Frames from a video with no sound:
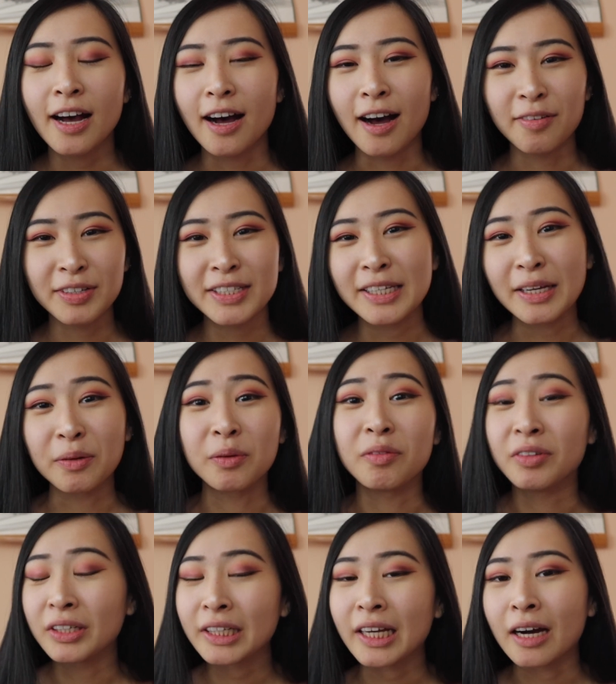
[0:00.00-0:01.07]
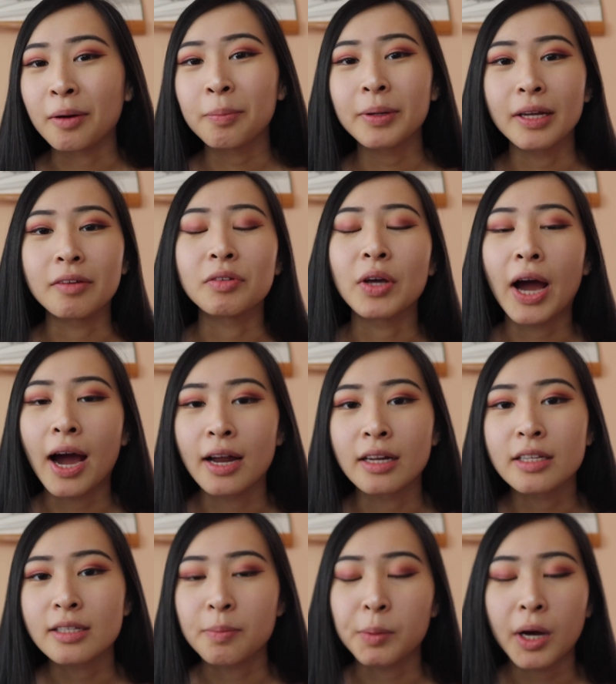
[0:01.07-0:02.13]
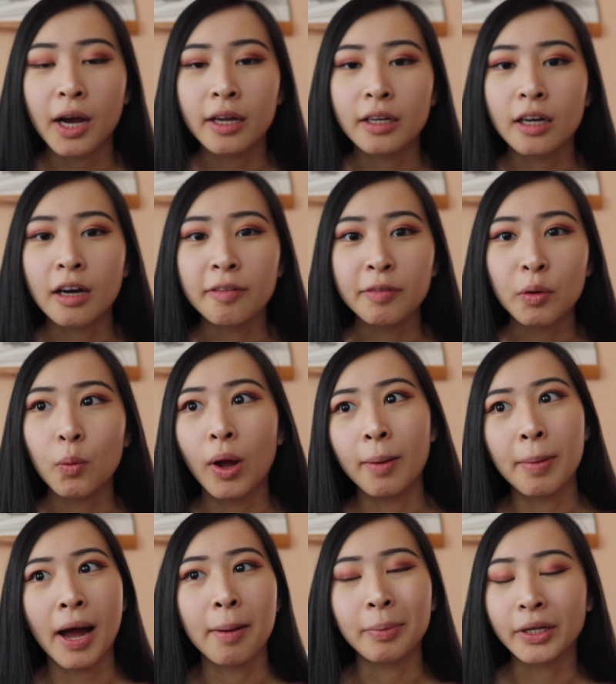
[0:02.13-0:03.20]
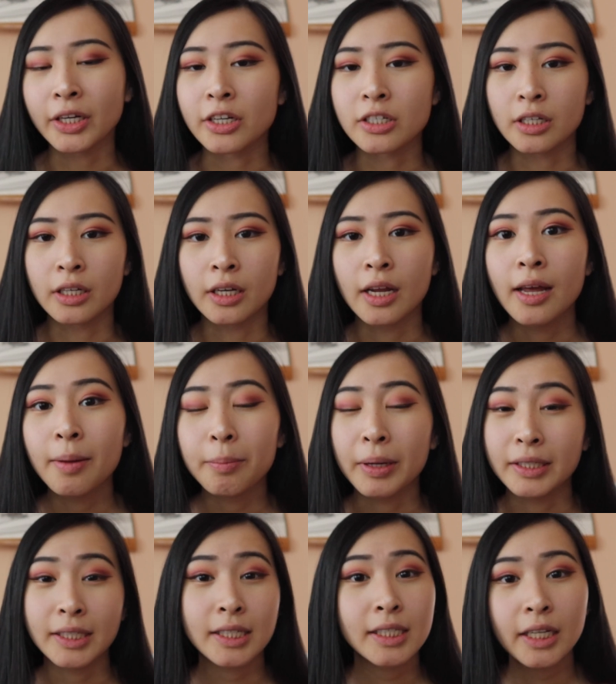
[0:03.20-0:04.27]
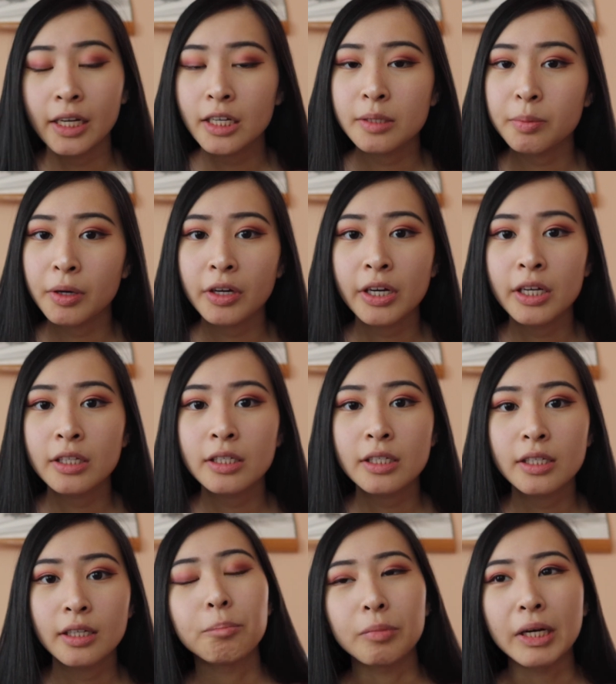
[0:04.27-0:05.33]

obviously it would really help if you had some kind of web application pen testing experience.